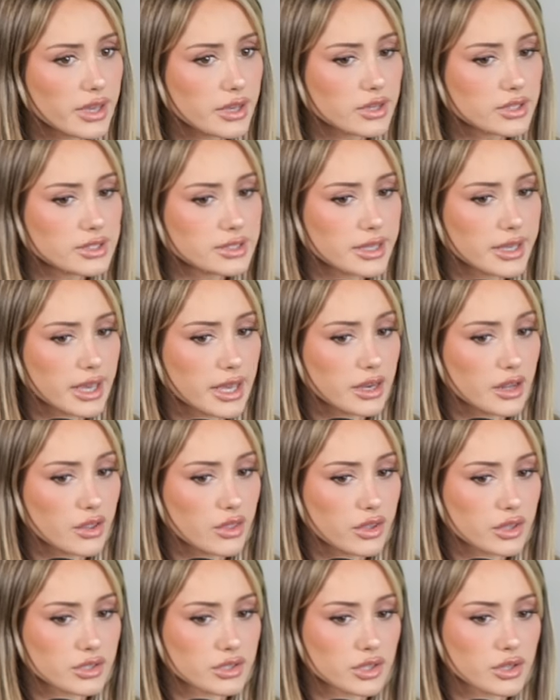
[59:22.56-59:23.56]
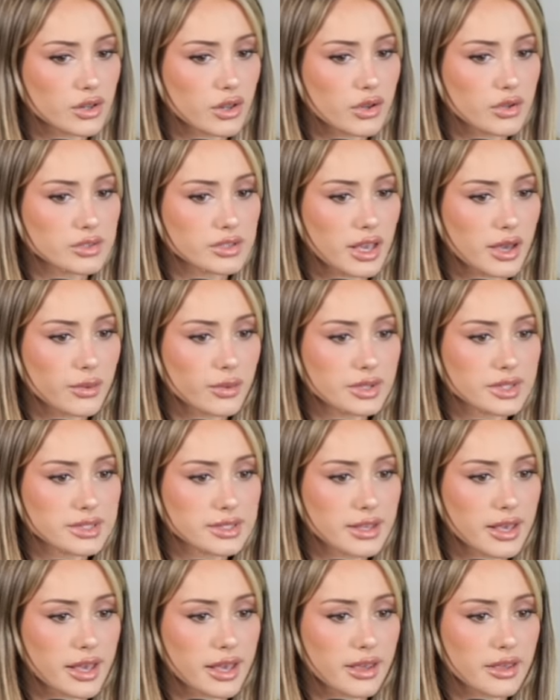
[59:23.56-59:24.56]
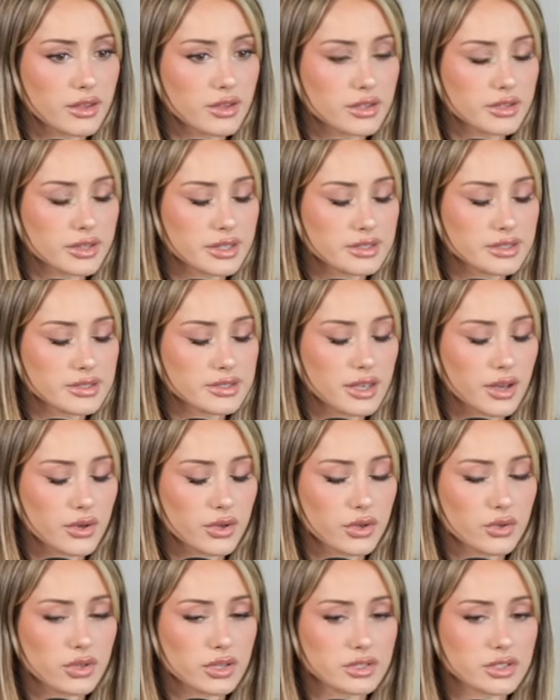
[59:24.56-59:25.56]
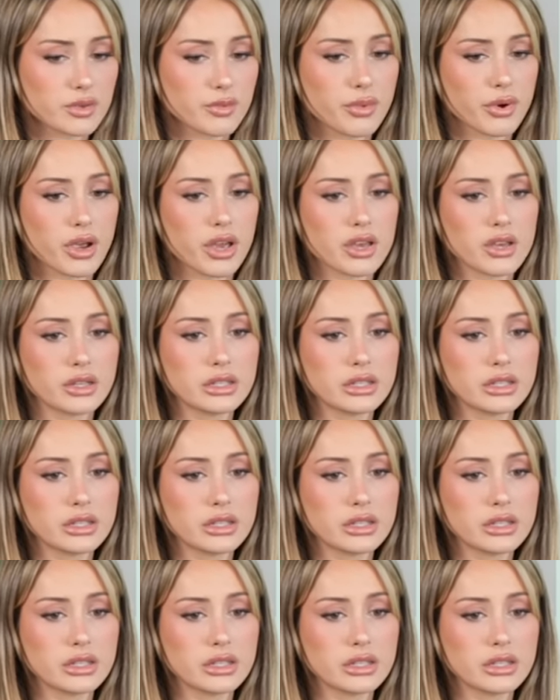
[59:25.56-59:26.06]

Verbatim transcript: I could say anything to close, I would say this is how you need to pray.